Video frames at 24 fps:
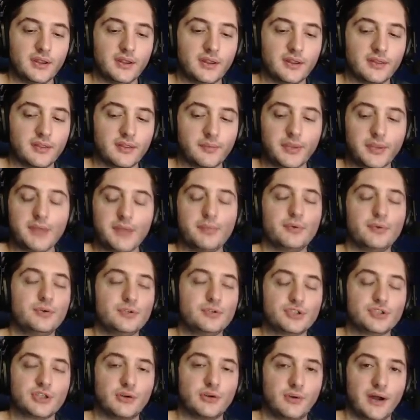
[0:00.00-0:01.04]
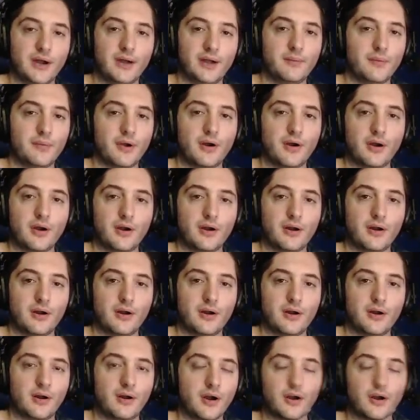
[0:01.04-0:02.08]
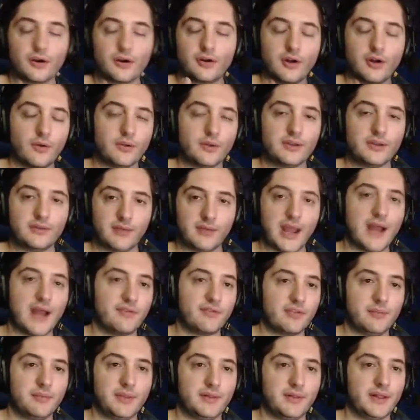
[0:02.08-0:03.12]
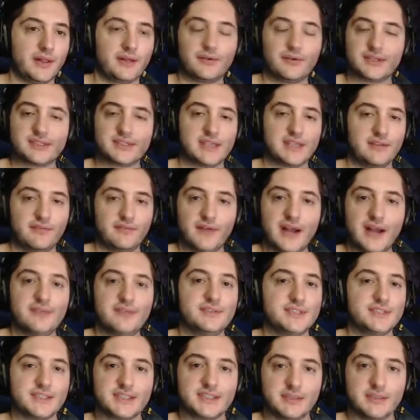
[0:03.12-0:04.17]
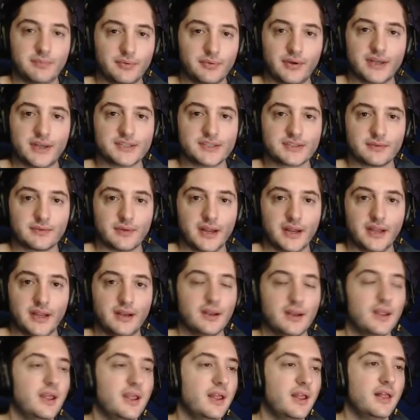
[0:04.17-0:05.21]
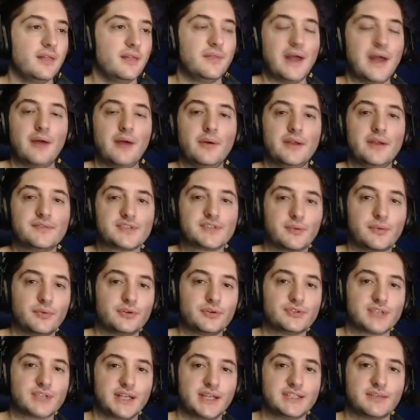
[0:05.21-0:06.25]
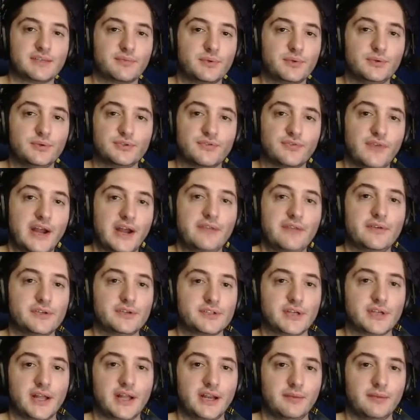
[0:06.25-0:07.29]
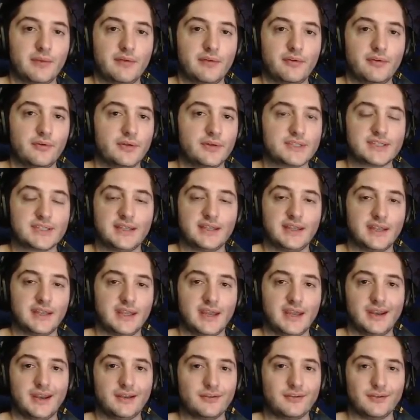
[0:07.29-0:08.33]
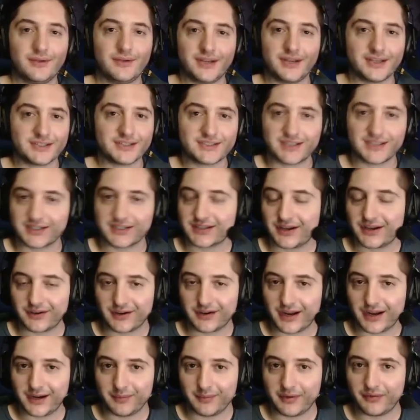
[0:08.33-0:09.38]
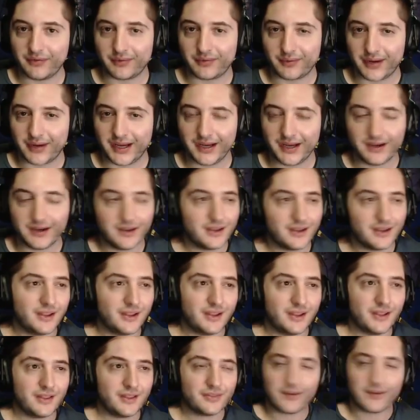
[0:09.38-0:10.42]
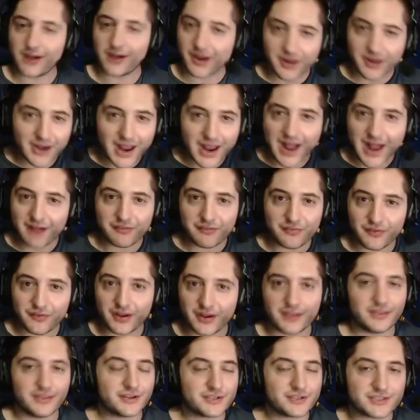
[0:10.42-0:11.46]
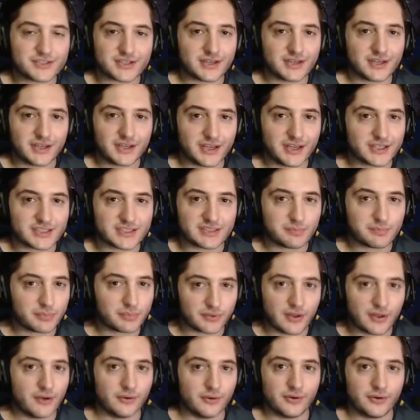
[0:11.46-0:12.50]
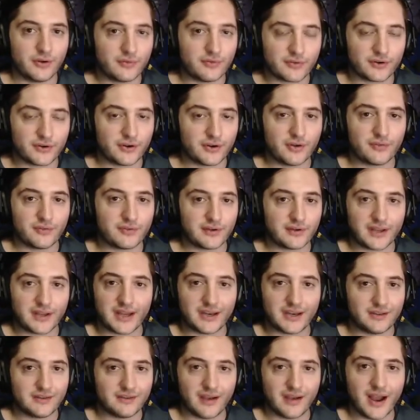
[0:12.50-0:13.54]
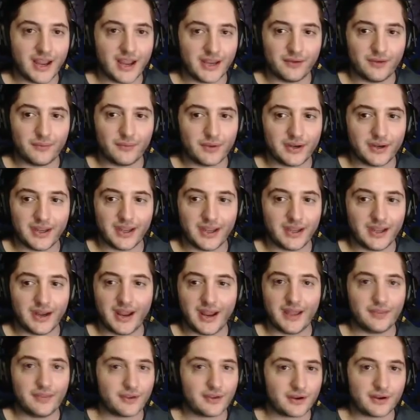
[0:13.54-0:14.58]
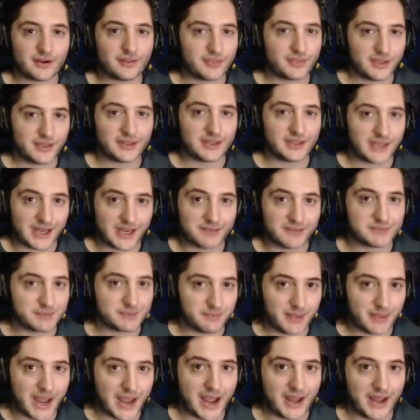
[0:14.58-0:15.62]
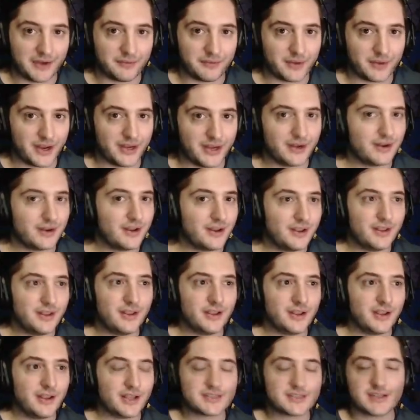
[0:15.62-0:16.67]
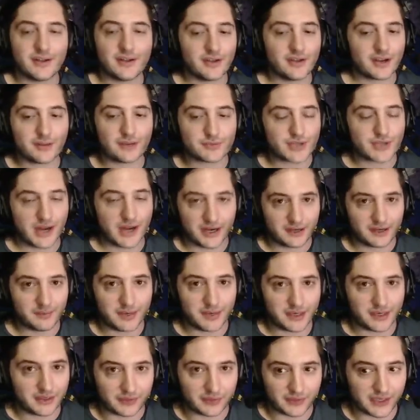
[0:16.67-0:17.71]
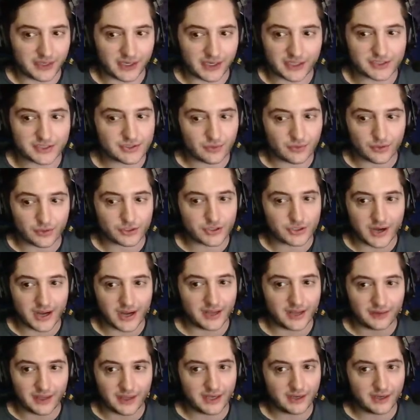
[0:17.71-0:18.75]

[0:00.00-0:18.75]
The people who show up are going to have to be like, let's say 560 plus, right? That way, if someone who signs up who's 500 item level, let's say they get into like a 600 item level raid, they're not going to have fun. They're just going to explode over and over again and die in one hit, and they're going to think the game's bad, right? It's not like I'm trying to be an elitist or try and like